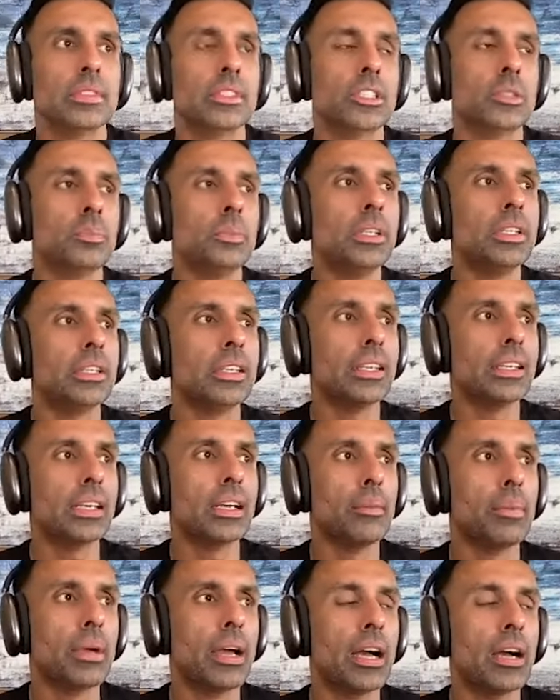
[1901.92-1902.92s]
speaking
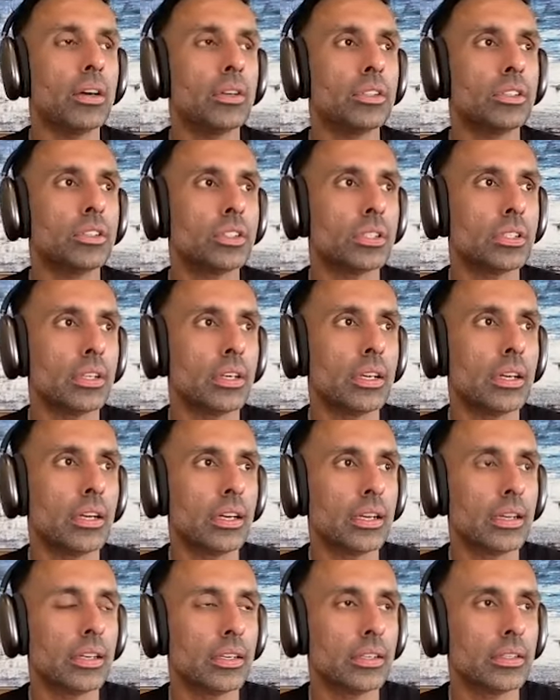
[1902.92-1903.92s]
about,
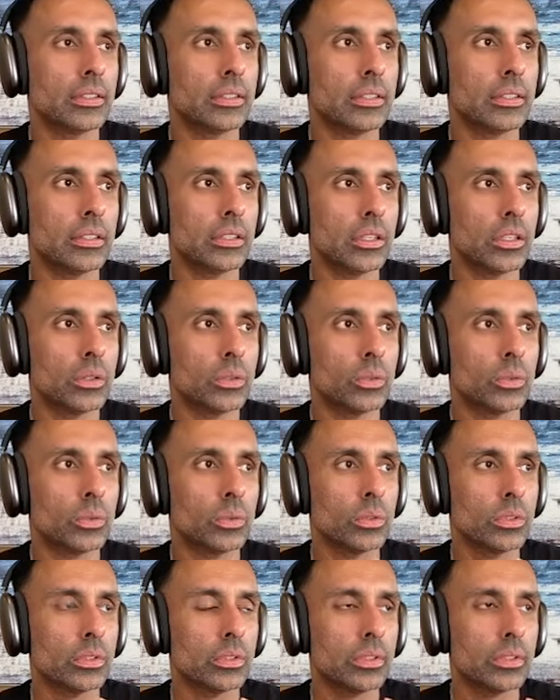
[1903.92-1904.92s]
uh, you know,
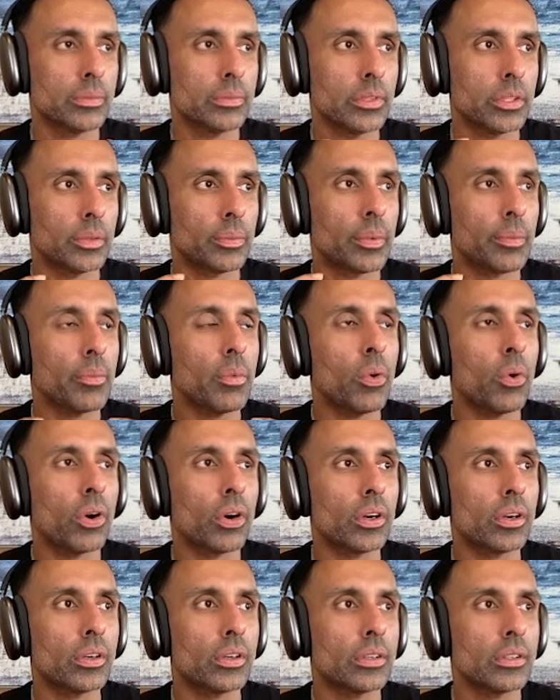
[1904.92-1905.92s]
a little bit
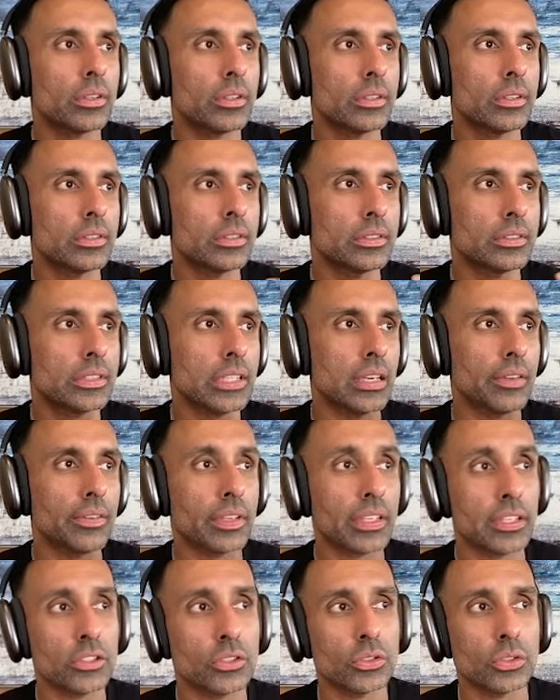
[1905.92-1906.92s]
more
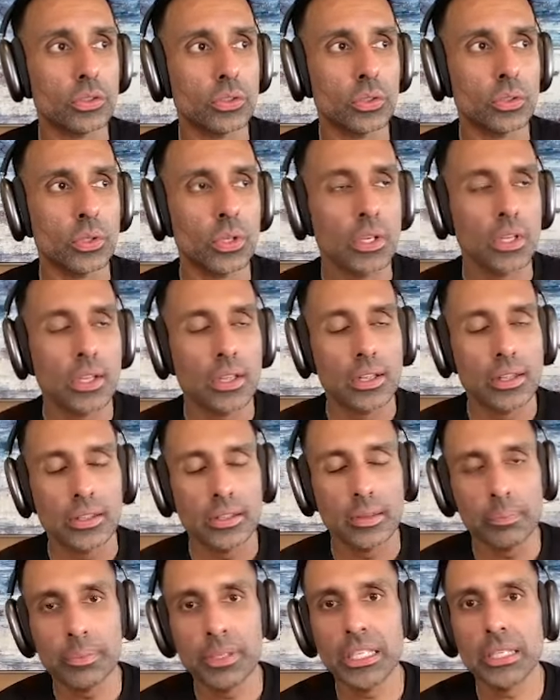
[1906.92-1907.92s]
delving into
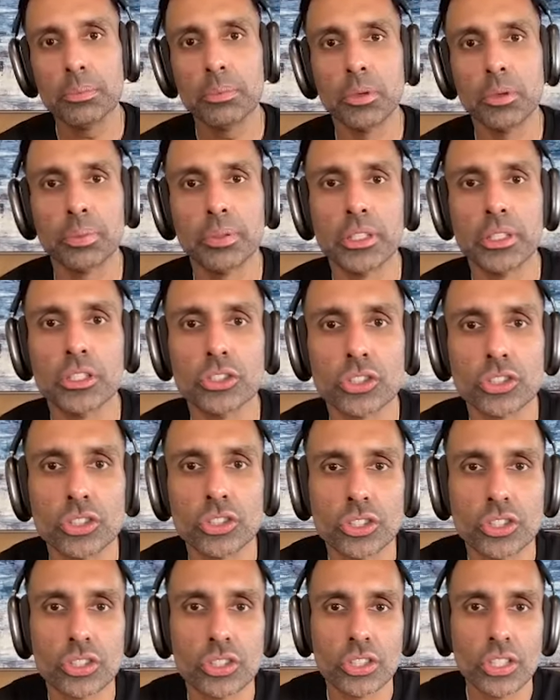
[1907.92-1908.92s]
the people
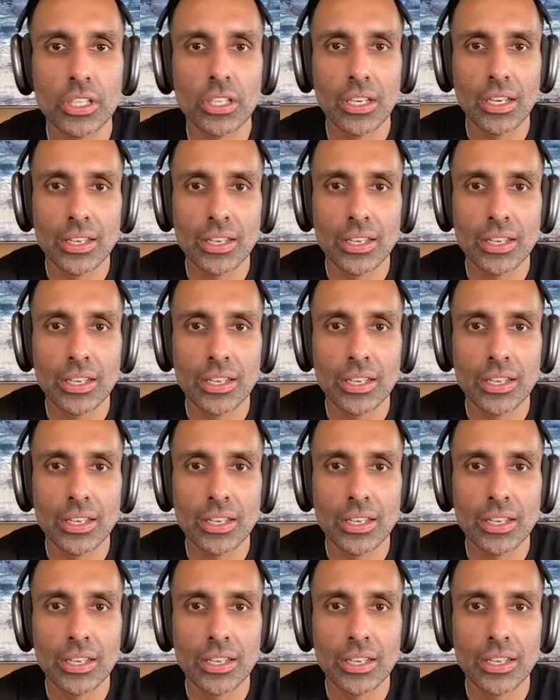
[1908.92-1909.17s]
pleasers.